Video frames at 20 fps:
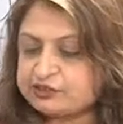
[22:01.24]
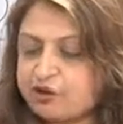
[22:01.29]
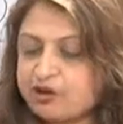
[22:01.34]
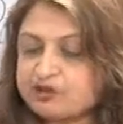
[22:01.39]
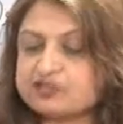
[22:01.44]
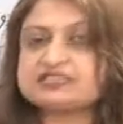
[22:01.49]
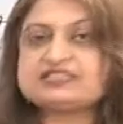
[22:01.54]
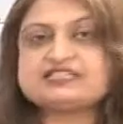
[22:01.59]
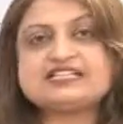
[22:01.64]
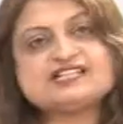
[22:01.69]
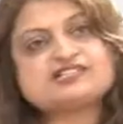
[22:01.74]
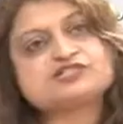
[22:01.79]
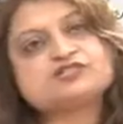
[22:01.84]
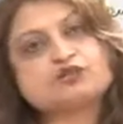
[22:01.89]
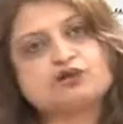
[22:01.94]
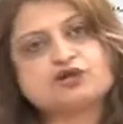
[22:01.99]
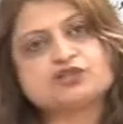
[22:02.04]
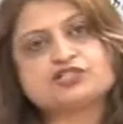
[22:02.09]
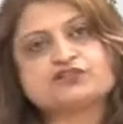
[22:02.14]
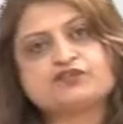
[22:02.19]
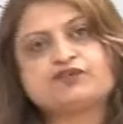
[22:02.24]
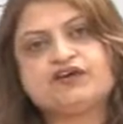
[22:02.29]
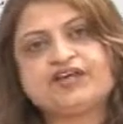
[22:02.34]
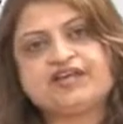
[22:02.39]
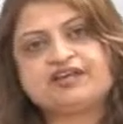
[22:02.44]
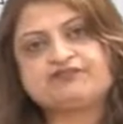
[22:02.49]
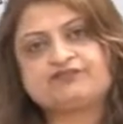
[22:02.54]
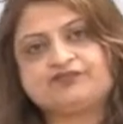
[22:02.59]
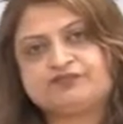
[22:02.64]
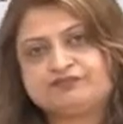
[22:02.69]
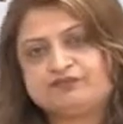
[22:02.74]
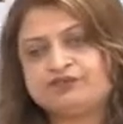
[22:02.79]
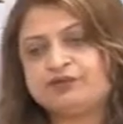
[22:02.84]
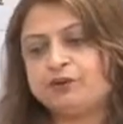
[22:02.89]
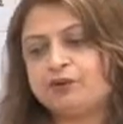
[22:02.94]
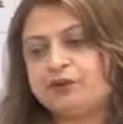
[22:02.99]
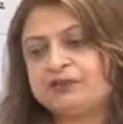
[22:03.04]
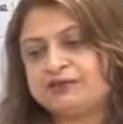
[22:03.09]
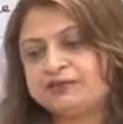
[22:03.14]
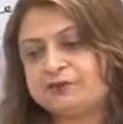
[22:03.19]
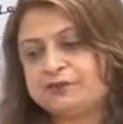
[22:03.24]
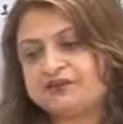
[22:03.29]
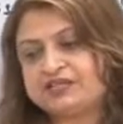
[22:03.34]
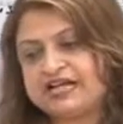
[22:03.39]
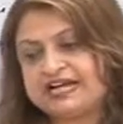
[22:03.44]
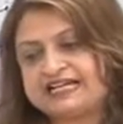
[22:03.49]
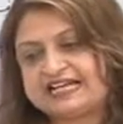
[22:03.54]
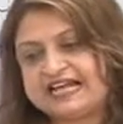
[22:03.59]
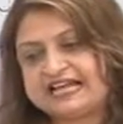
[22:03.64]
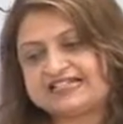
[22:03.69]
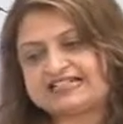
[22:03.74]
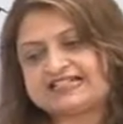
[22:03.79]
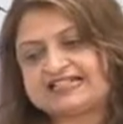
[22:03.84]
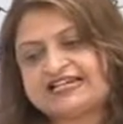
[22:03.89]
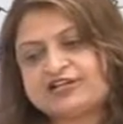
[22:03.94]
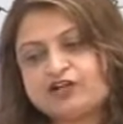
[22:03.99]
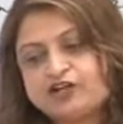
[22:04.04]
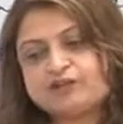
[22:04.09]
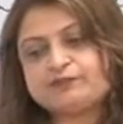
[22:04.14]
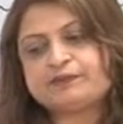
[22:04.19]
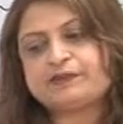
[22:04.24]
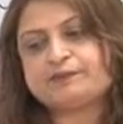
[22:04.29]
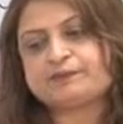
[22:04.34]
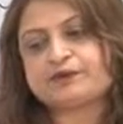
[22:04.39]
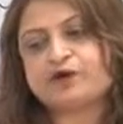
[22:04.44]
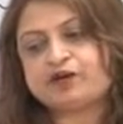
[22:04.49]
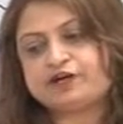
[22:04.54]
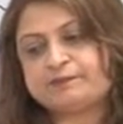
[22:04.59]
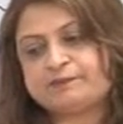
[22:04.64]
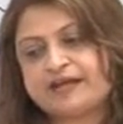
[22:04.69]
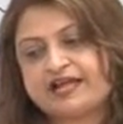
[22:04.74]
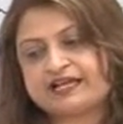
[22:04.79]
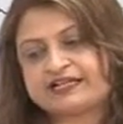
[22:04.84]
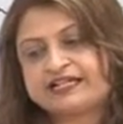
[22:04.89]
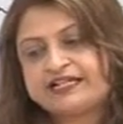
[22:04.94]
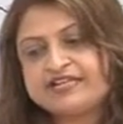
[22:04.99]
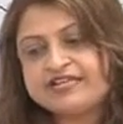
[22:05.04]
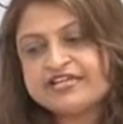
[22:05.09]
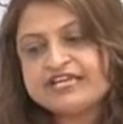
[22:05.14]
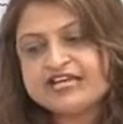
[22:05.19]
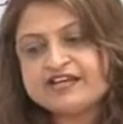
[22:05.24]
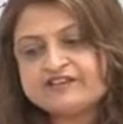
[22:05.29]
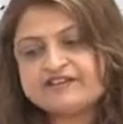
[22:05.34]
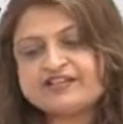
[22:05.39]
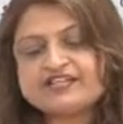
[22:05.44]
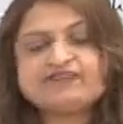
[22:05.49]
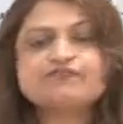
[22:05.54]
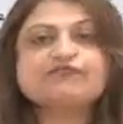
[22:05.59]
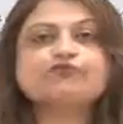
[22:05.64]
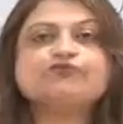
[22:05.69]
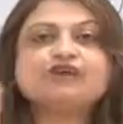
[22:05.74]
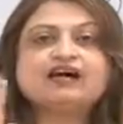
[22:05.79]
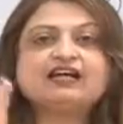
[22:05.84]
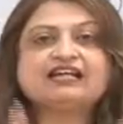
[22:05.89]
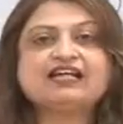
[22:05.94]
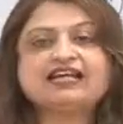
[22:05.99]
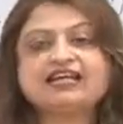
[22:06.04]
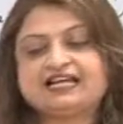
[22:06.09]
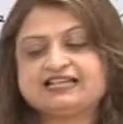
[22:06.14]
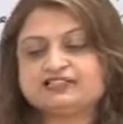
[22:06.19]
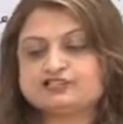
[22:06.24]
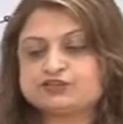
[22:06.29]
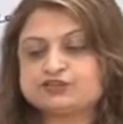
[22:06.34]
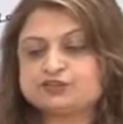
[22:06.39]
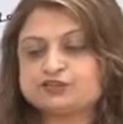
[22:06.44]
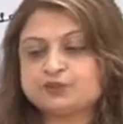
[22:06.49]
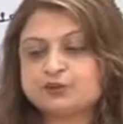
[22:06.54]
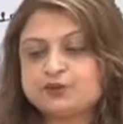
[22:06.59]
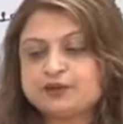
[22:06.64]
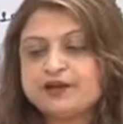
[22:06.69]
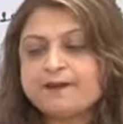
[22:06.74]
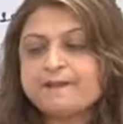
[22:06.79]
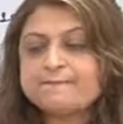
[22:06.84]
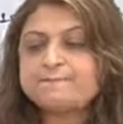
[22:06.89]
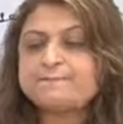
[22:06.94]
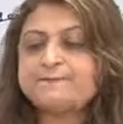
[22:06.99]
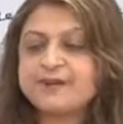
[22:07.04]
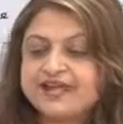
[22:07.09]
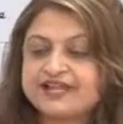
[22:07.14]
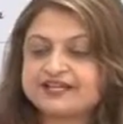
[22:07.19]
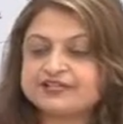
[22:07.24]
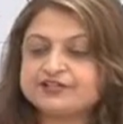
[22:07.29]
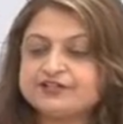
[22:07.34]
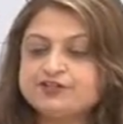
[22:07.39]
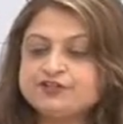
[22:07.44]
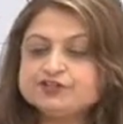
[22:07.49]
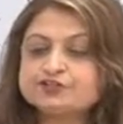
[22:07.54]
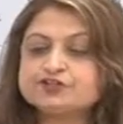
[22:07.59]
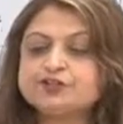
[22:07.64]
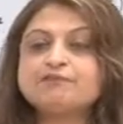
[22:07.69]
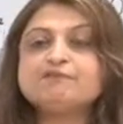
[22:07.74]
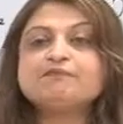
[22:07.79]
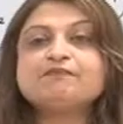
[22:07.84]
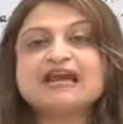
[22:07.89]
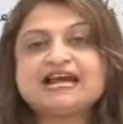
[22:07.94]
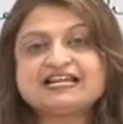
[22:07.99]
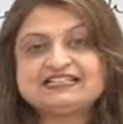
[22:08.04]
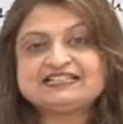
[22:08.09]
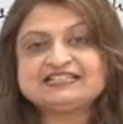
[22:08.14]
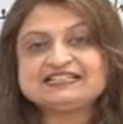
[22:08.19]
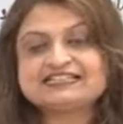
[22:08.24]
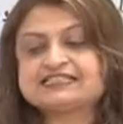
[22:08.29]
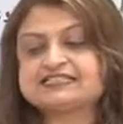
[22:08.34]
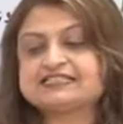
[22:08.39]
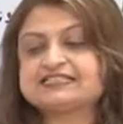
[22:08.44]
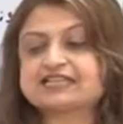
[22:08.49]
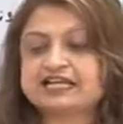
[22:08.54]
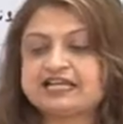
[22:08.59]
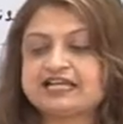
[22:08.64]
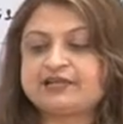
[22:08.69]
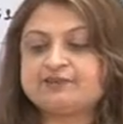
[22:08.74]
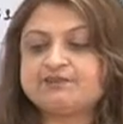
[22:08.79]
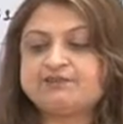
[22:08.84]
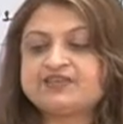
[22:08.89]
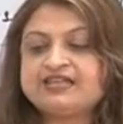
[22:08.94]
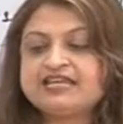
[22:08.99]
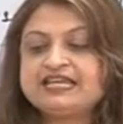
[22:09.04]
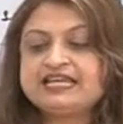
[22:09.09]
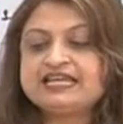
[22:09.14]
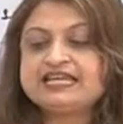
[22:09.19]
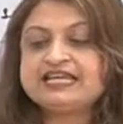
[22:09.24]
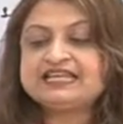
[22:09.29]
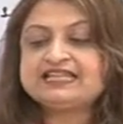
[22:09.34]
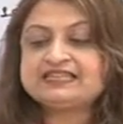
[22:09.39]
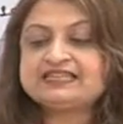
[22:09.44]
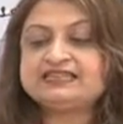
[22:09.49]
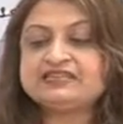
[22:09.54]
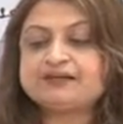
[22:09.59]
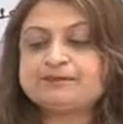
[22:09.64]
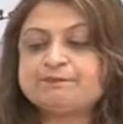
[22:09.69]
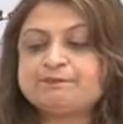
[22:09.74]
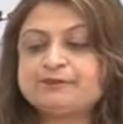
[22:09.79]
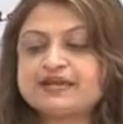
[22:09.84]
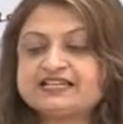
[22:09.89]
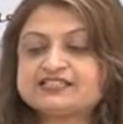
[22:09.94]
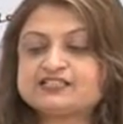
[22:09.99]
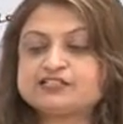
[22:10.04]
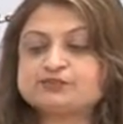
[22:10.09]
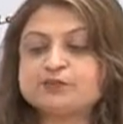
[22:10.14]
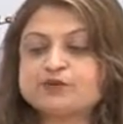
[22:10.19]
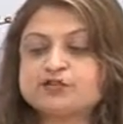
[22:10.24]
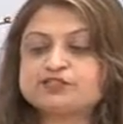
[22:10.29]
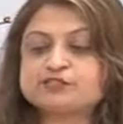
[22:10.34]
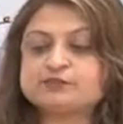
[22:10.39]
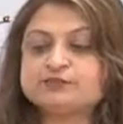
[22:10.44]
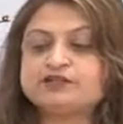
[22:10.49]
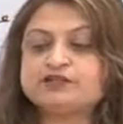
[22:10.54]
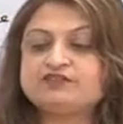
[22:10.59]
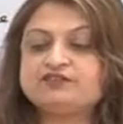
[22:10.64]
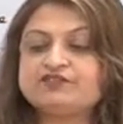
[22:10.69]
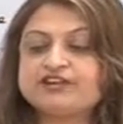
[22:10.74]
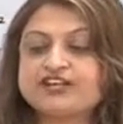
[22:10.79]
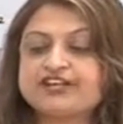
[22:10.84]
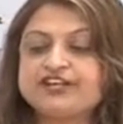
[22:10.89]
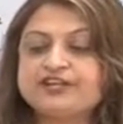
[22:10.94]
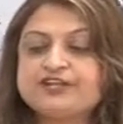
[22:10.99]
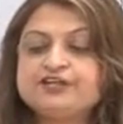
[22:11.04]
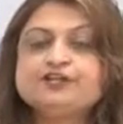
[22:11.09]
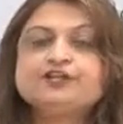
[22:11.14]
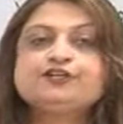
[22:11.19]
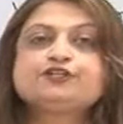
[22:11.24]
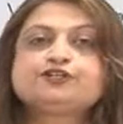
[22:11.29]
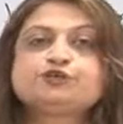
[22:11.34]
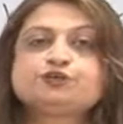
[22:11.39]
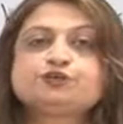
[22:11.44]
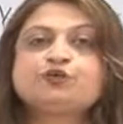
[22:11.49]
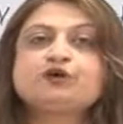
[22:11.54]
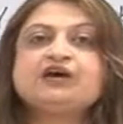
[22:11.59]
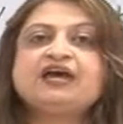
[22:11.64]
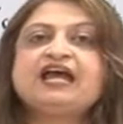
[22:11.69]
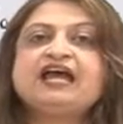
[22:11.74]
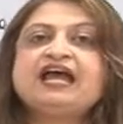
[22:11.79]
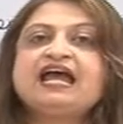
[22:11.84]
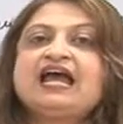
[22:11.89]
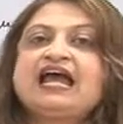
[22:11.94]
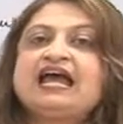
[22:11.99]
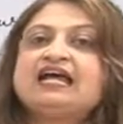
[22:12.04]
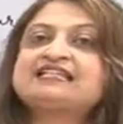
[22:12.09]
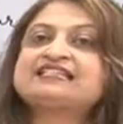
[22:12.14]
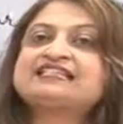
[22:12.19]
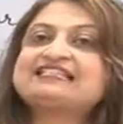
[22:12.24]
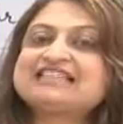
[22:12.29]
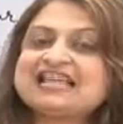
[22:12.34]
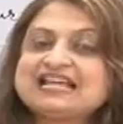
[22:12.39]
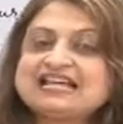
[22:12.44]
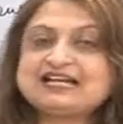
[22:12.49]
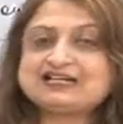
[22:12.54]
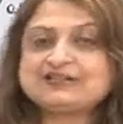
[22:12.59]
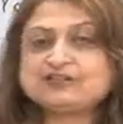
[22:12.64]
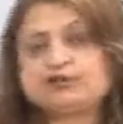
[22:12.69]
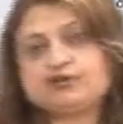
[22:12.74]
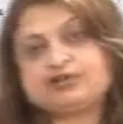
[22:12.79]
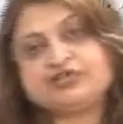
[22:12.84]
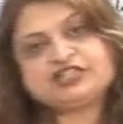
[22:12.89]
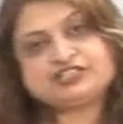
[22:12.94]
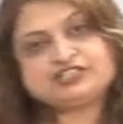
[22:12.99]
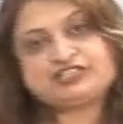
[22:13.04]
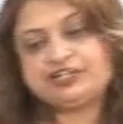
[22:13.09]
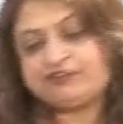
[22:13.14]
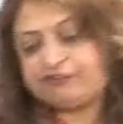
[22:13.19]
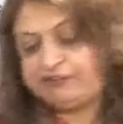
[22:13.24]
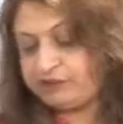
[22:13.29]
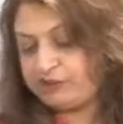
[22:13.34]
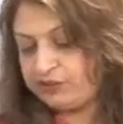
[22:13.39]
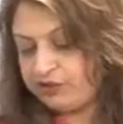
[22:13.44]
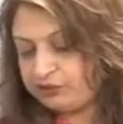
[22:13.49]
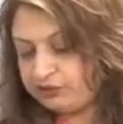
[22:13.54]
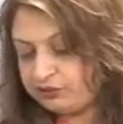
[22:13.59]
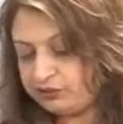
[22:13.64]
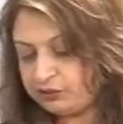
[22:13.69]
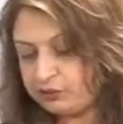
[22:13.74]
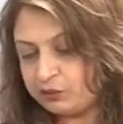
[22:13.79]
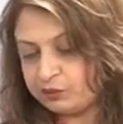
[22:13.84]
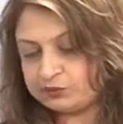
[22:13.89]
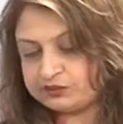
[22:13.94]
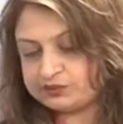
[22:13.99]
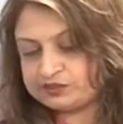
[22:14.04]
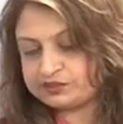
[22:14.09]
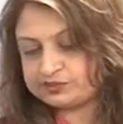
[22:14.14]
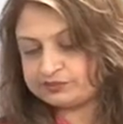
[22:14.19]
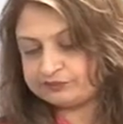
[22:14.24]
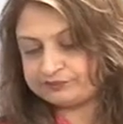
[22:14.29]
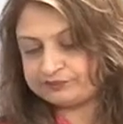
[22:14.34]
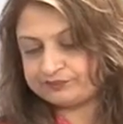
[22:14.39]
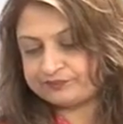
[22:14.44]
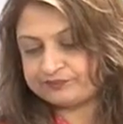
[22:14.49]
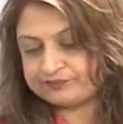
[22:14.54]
lost is lost forever. We all know that, and cannot be brought back, even if one has to beg. So manage time in the best possible way to achieve your goals.